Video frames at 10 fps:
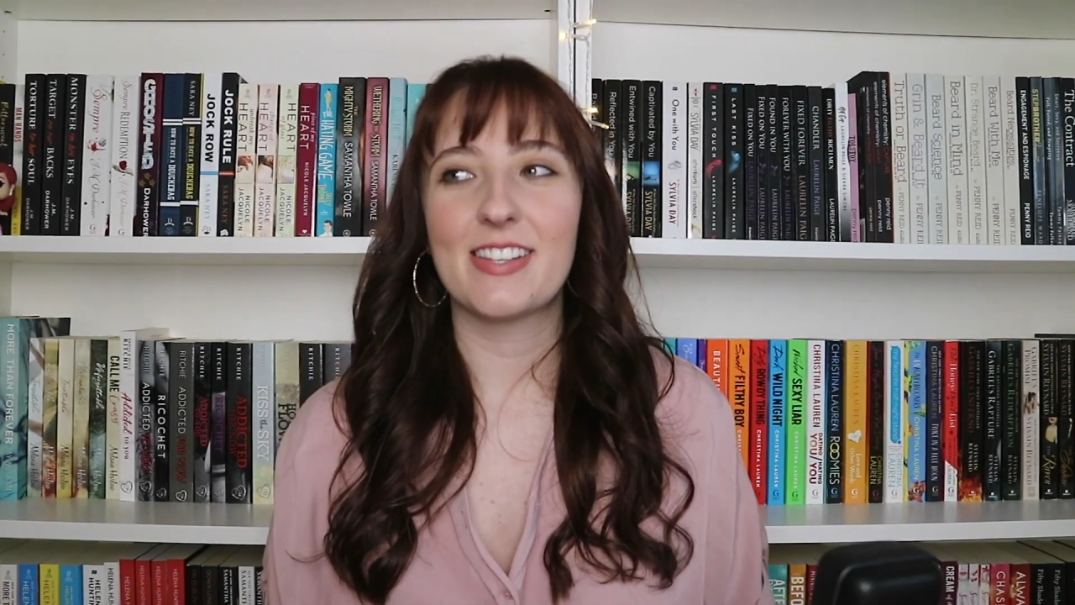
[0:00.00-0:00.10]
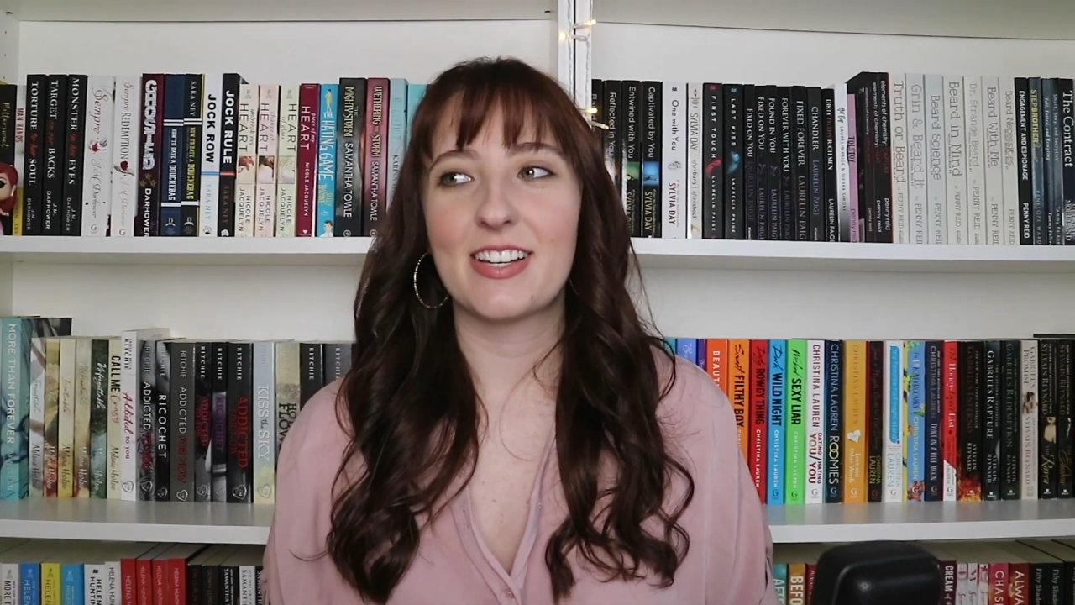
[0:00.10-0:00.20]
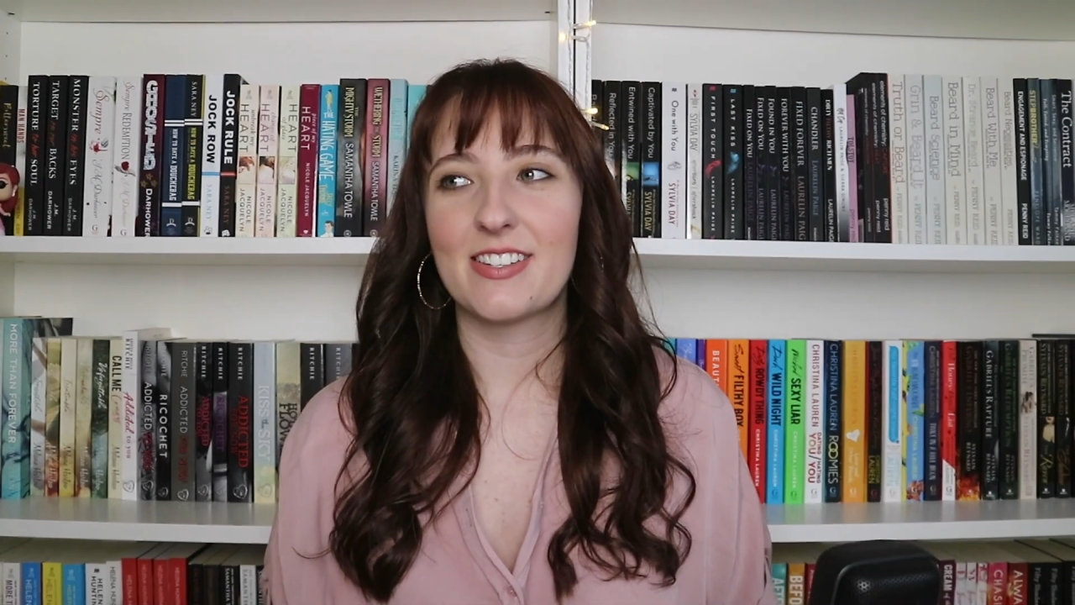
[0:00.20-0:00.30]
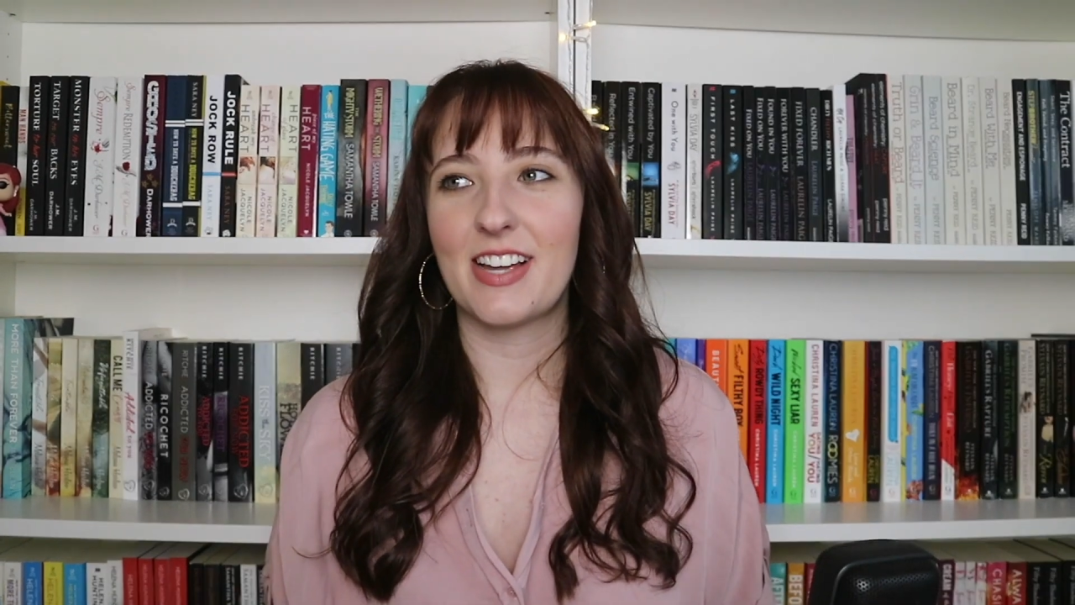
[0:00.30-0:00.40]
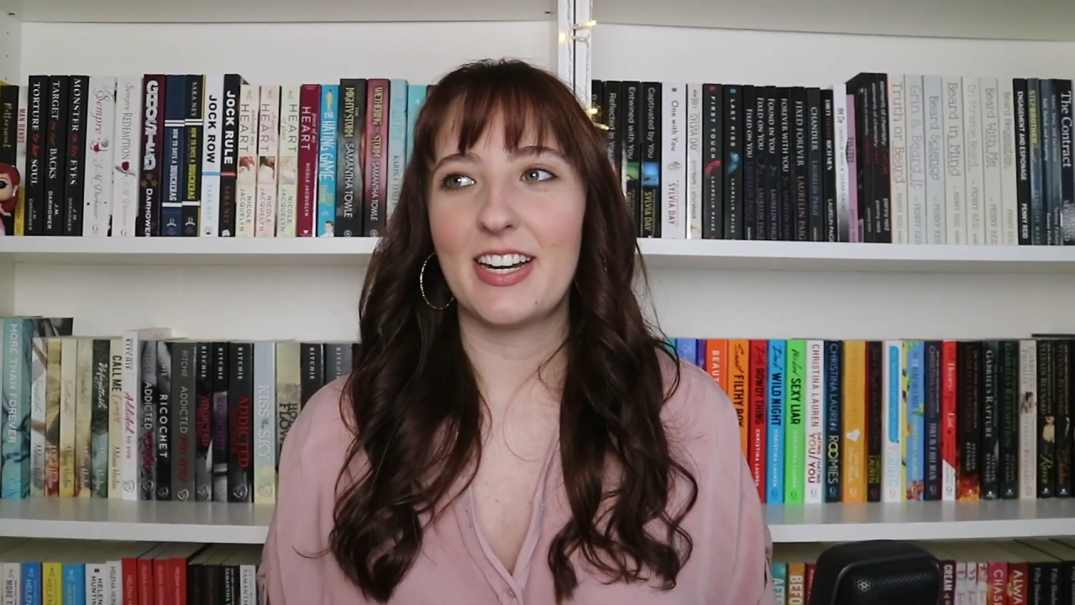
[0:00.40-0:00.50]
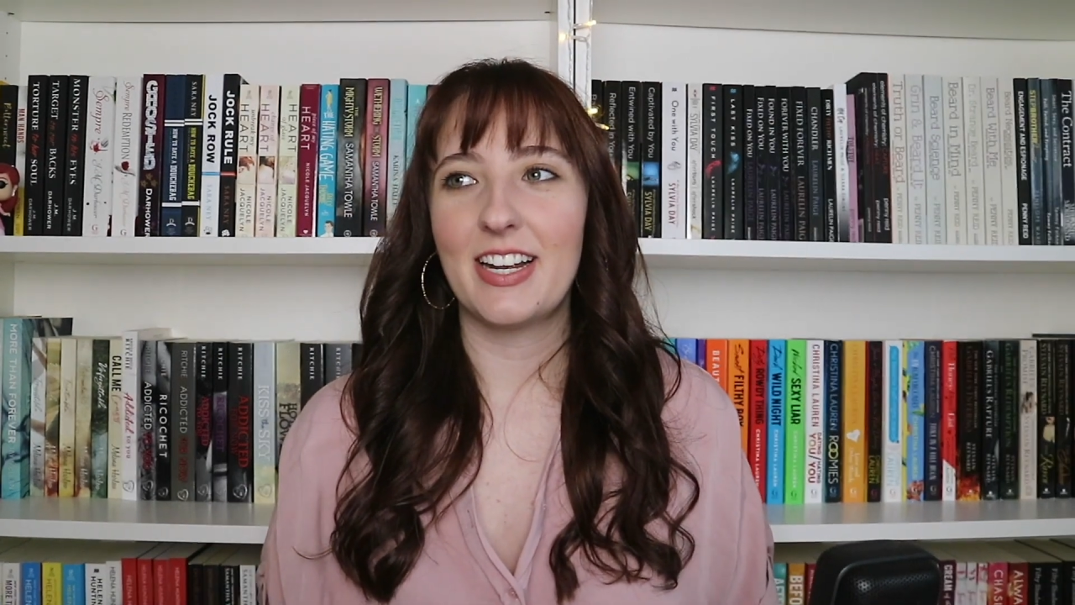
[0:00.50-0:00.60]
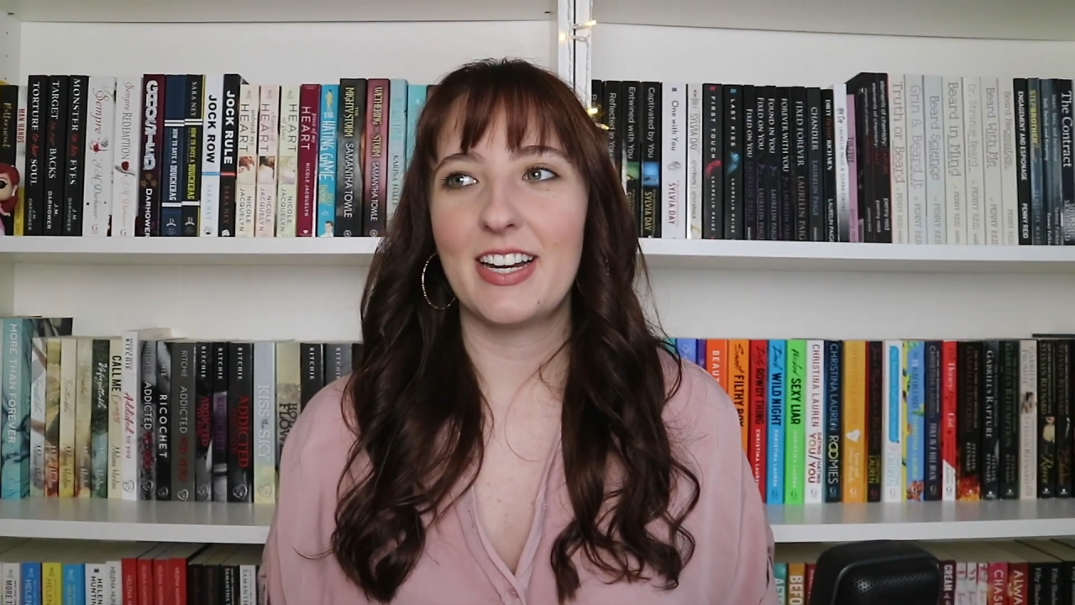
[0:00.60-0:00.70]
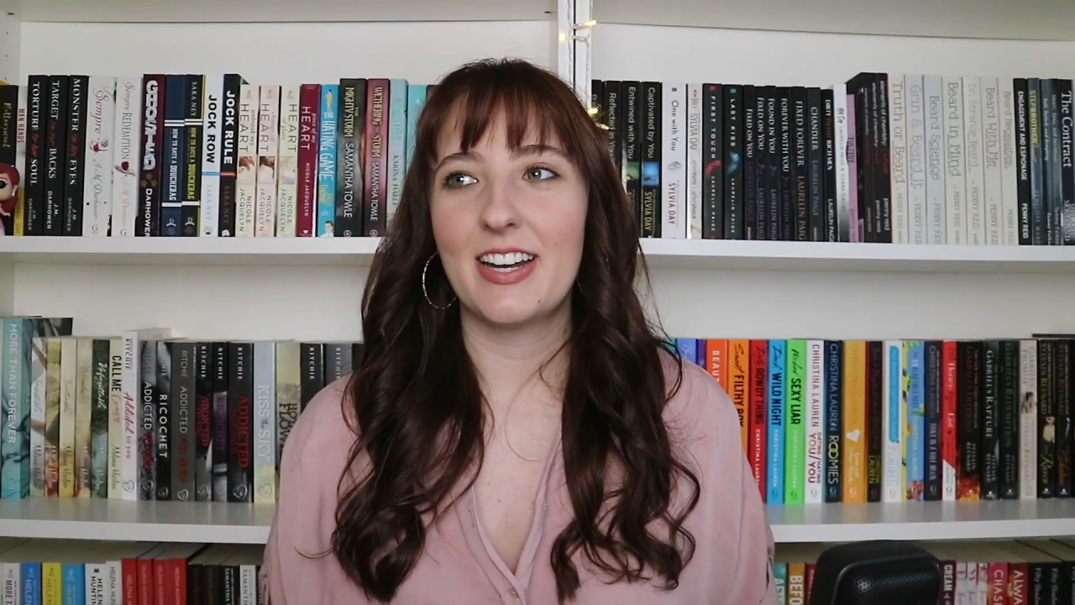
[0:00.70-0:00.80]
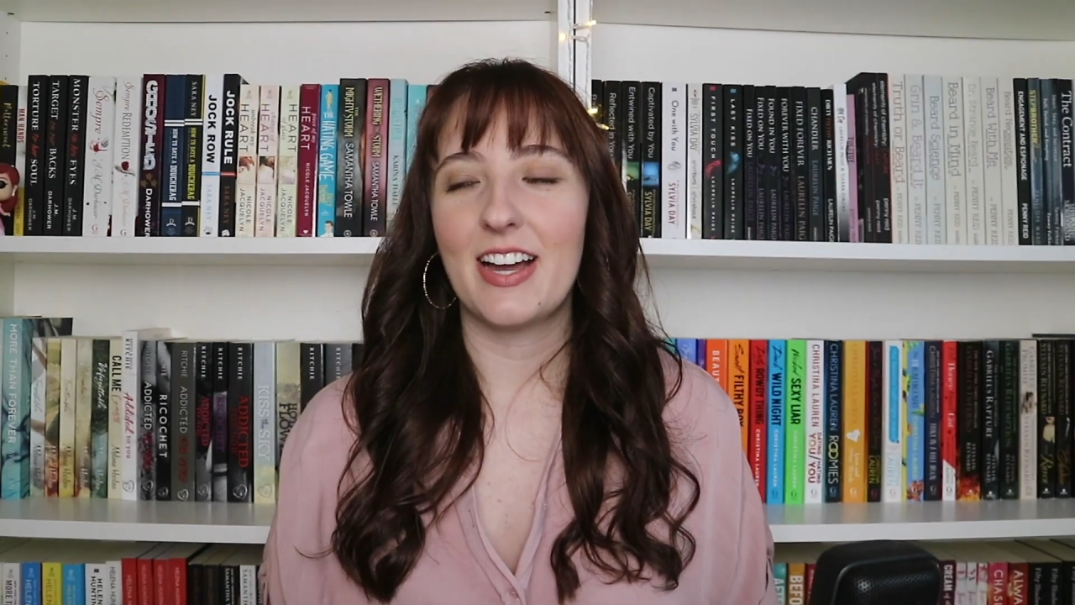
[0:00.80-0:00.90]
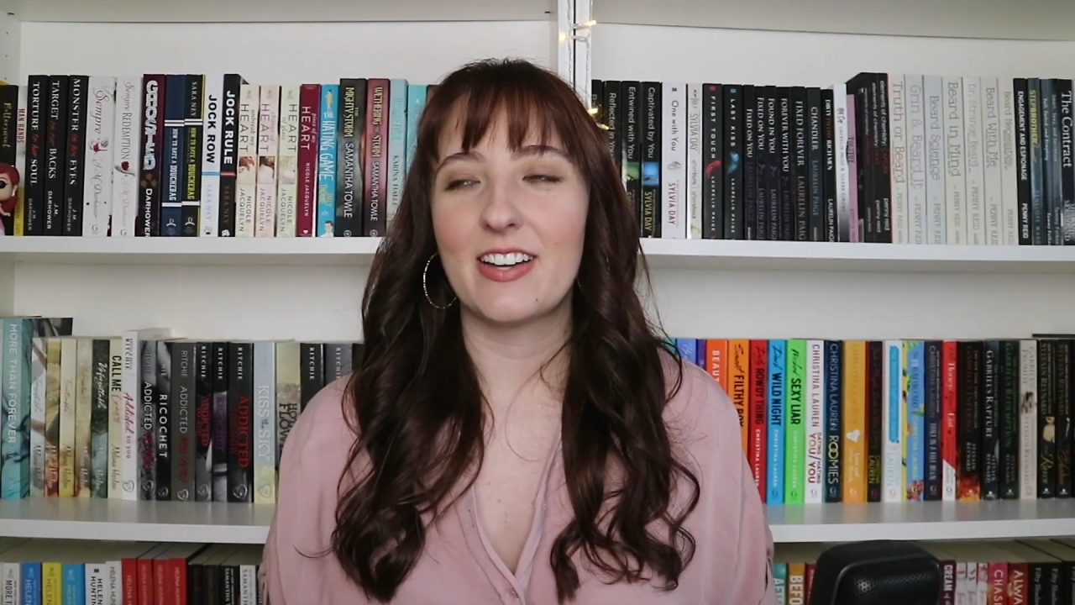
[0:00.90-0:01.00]

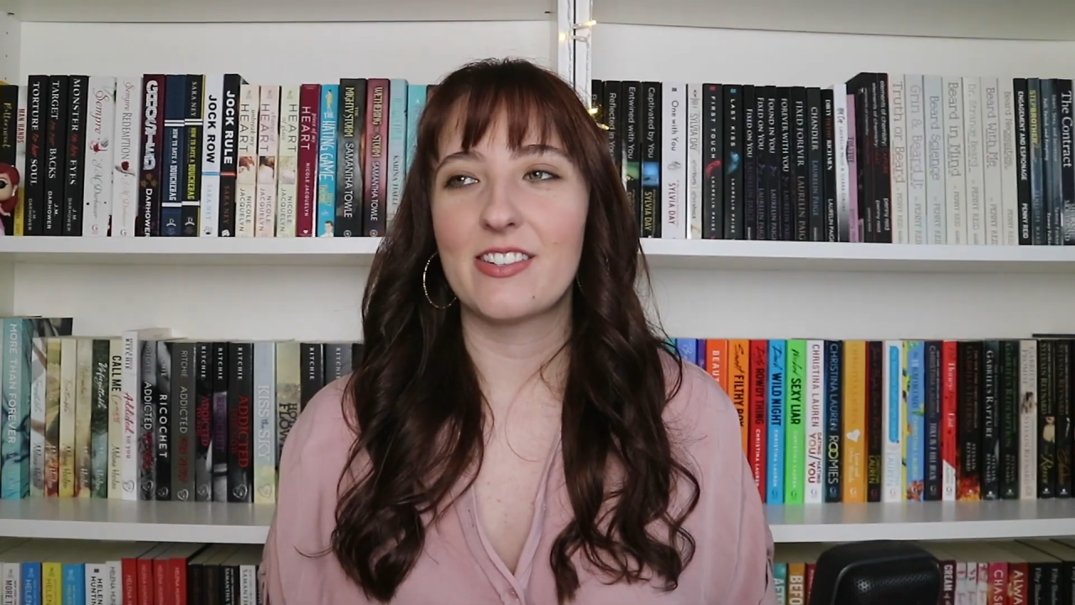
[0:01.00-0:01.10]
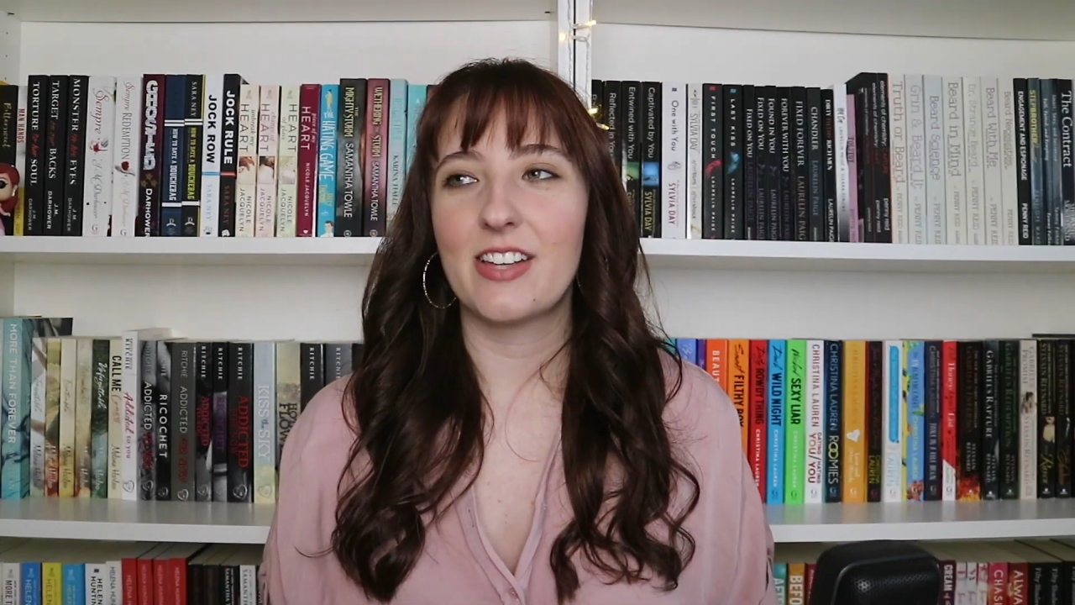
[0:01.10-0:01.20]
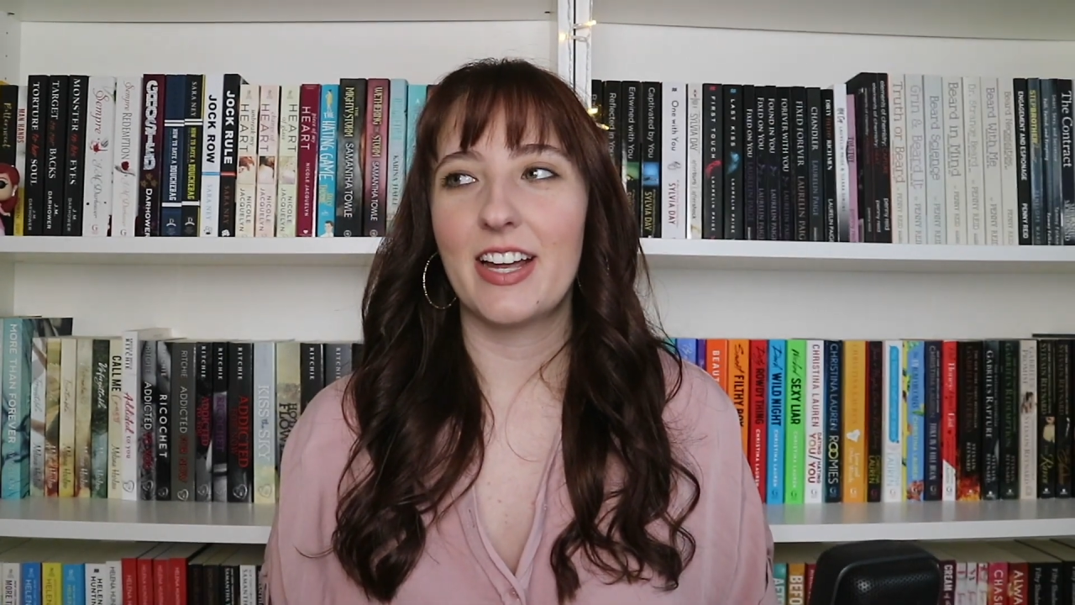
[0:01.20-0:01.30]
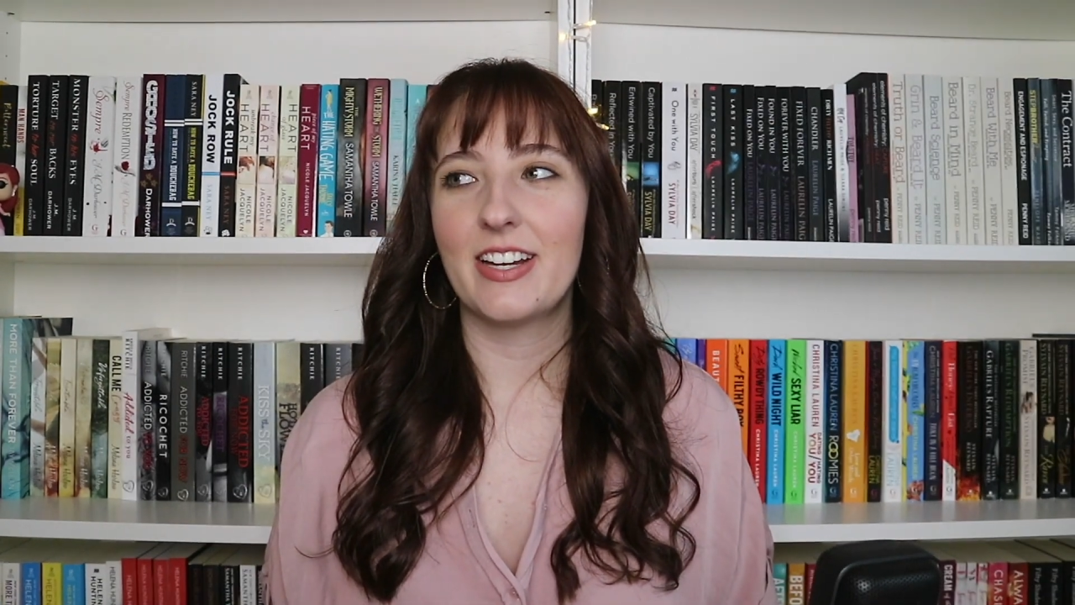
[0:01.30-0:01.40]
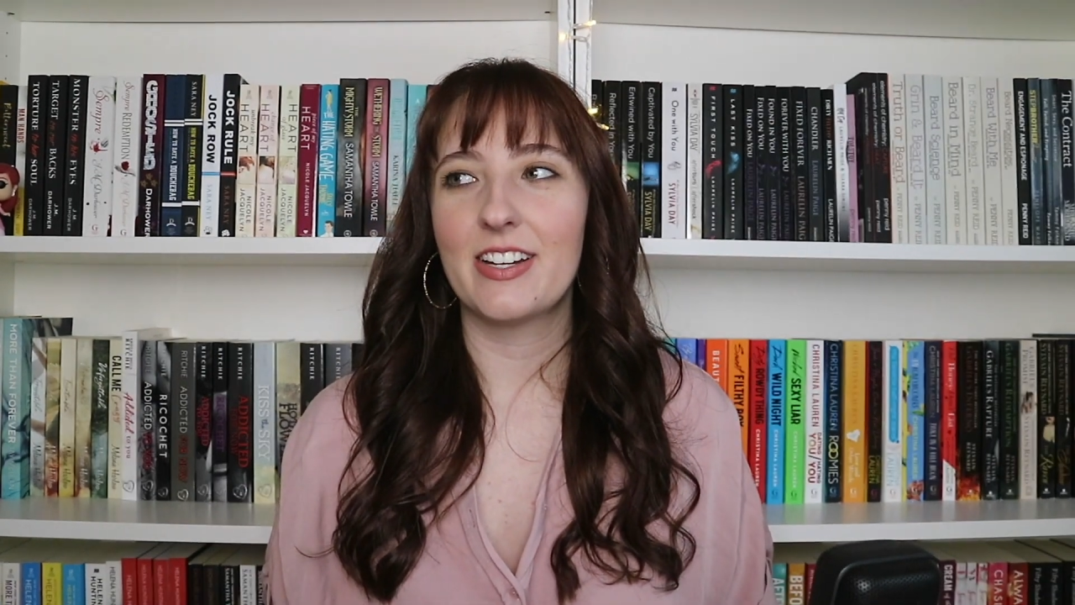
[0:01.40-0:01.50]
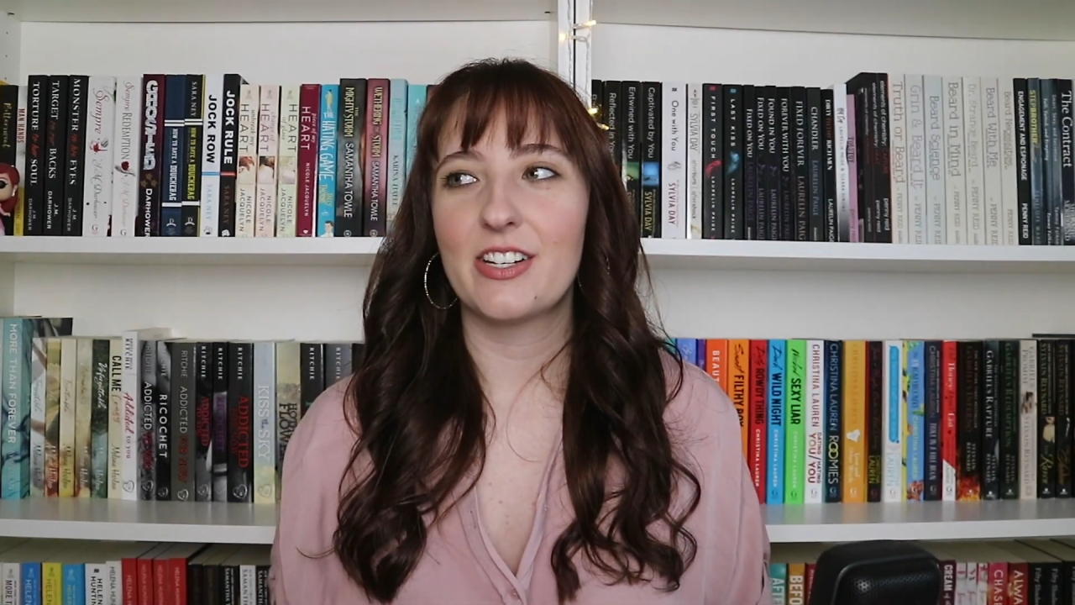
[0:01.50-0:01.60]
exciting as like